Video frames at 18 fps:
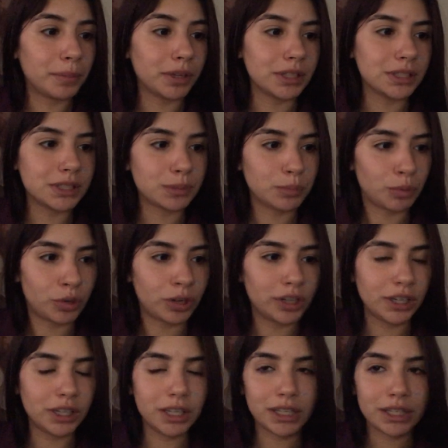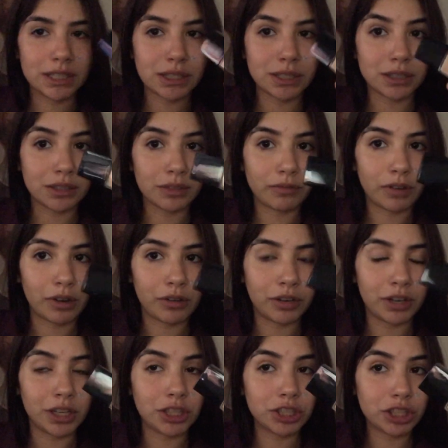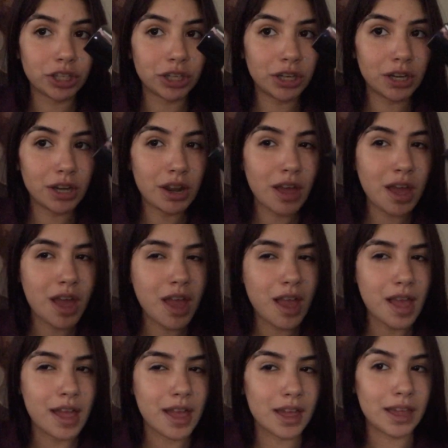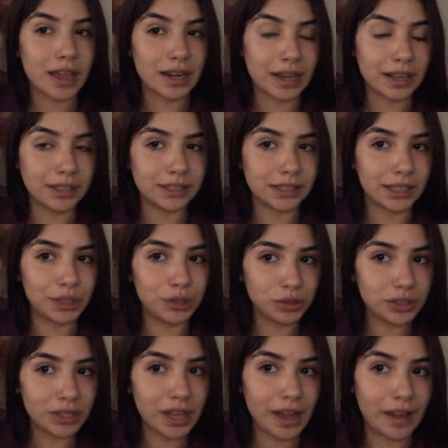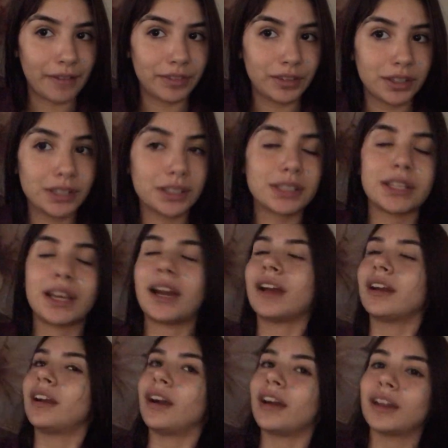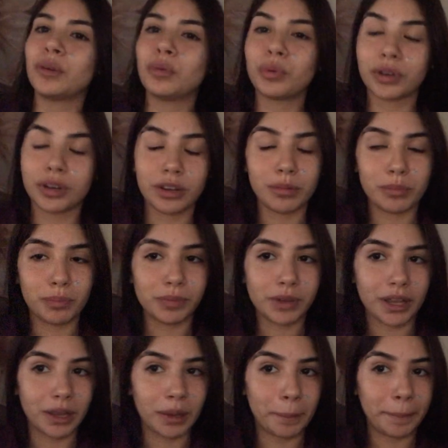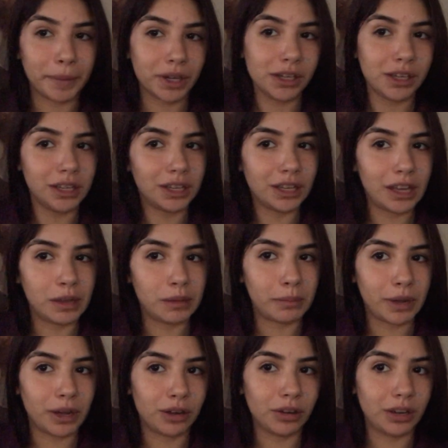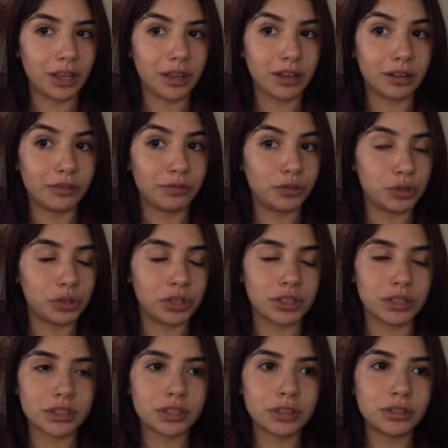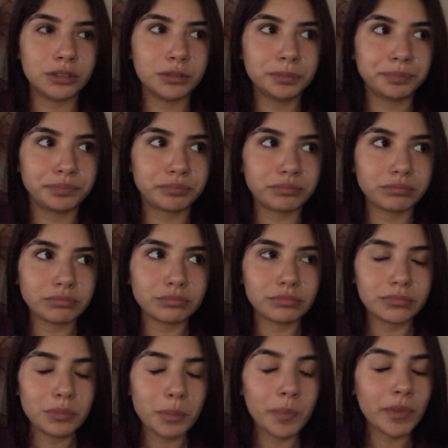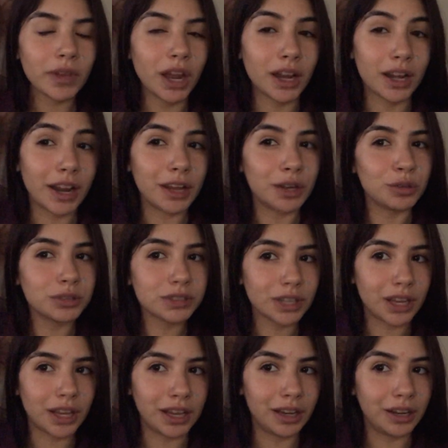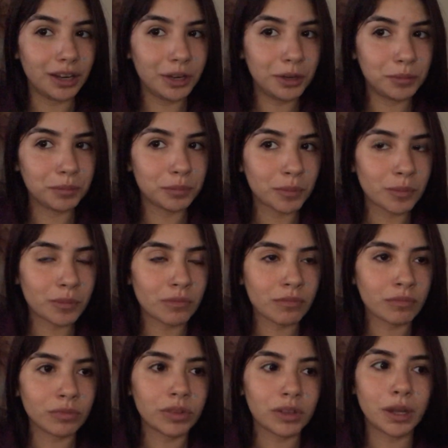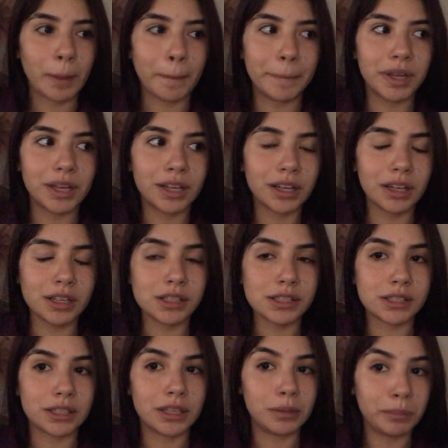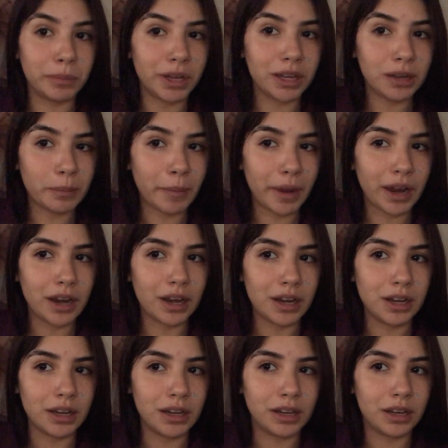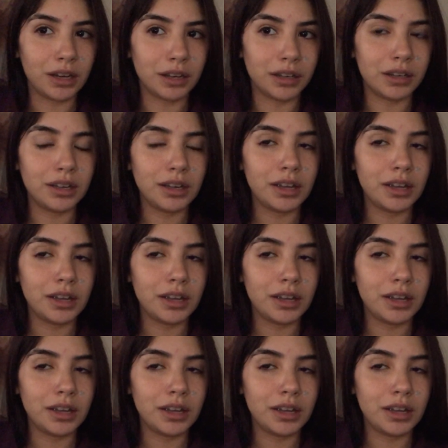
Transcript: plus poreless foundation. And I did used to have this. I got it when it like barely came out like a few years ago and I used to hate it because it made my